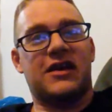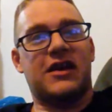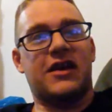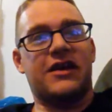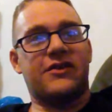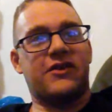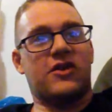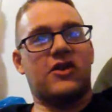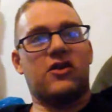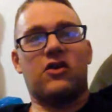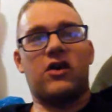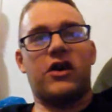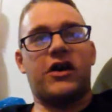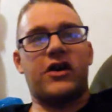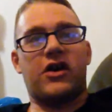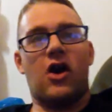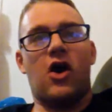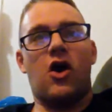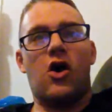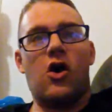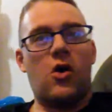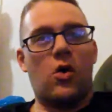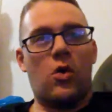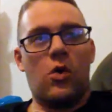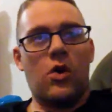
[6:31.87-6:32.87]
And they're like,
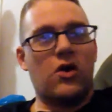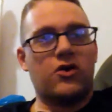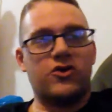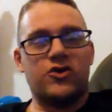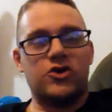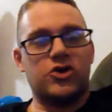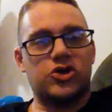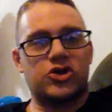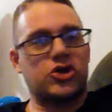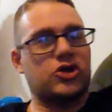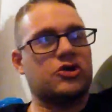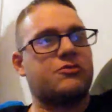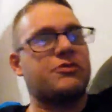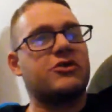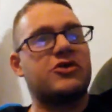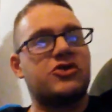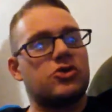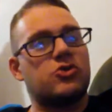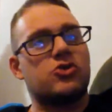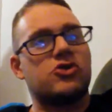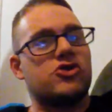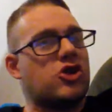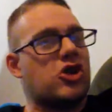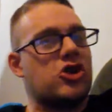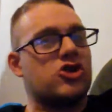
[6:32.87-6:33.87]
"Oh, well, you shouldn't be
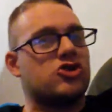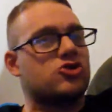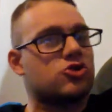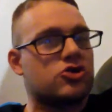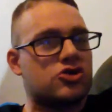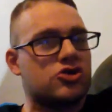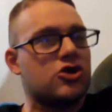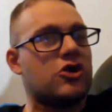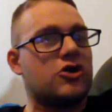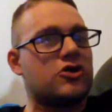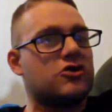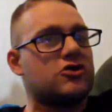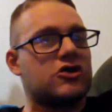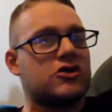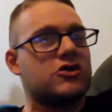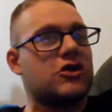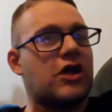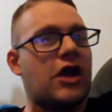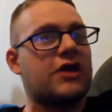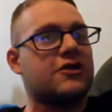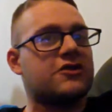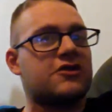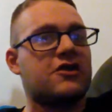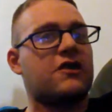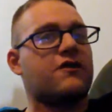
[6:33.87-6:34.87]
doing dangerous things and
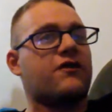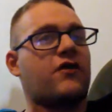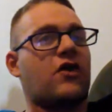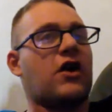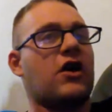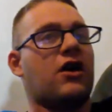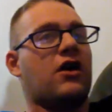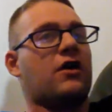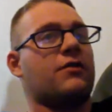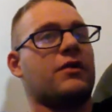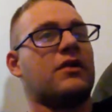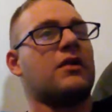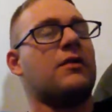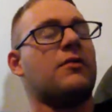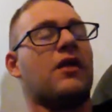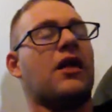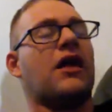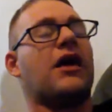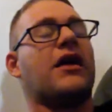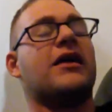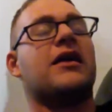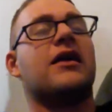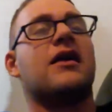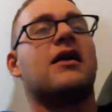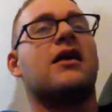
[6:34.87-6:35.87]
asking for help." And I'm
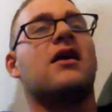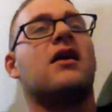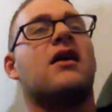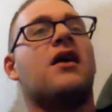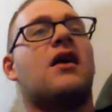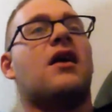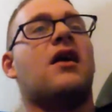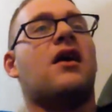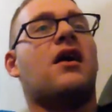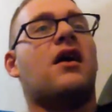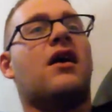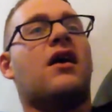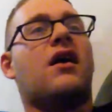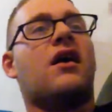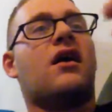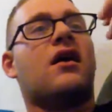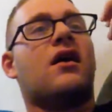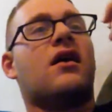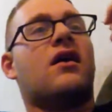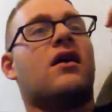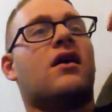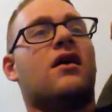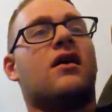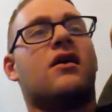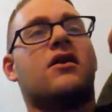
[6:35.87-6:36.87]
like,
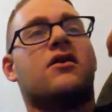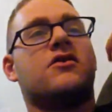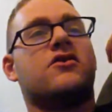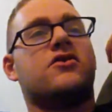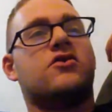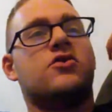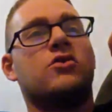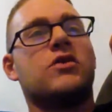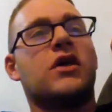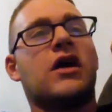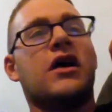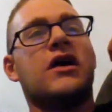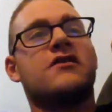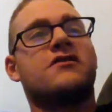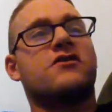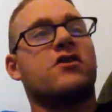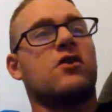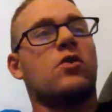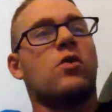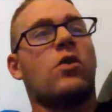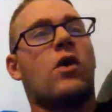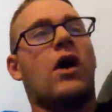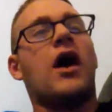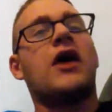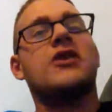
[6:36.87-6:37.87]
"You guys
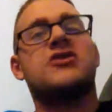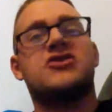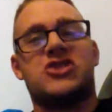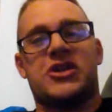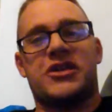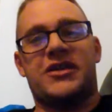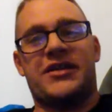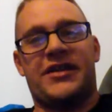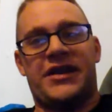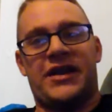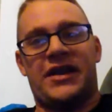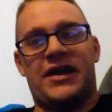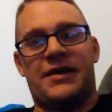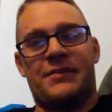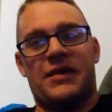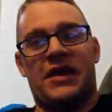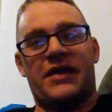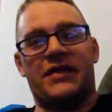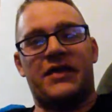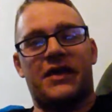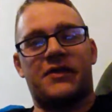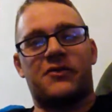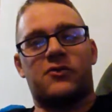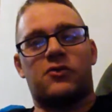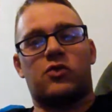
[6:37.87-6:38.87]
are watching him
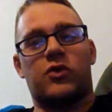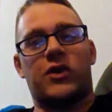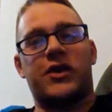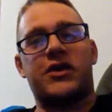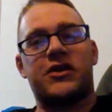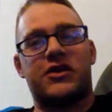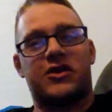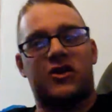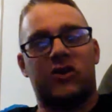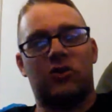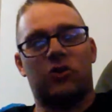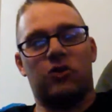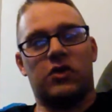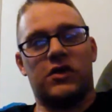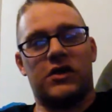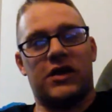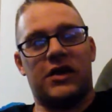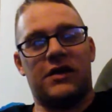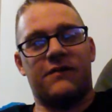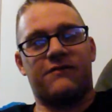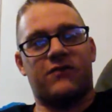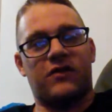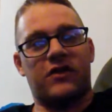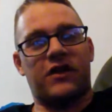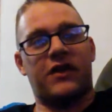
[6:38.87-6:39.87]
and then ridiculing
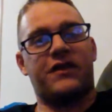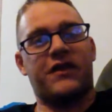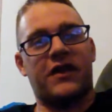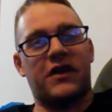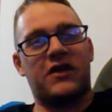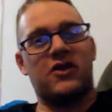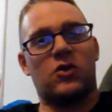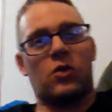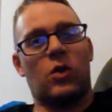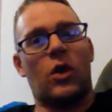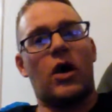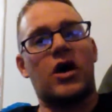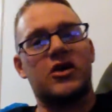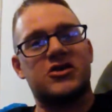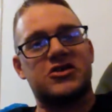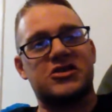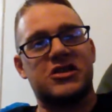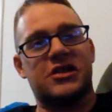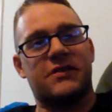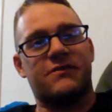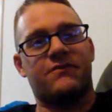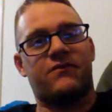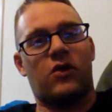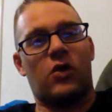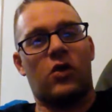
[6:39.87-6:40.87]
him for the thing you're watching
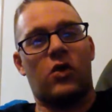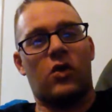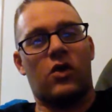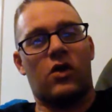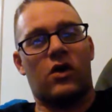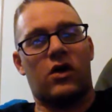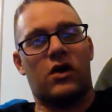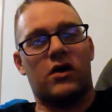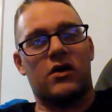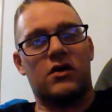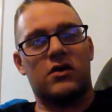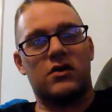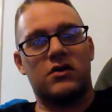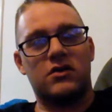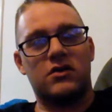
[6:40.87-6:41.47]
him for."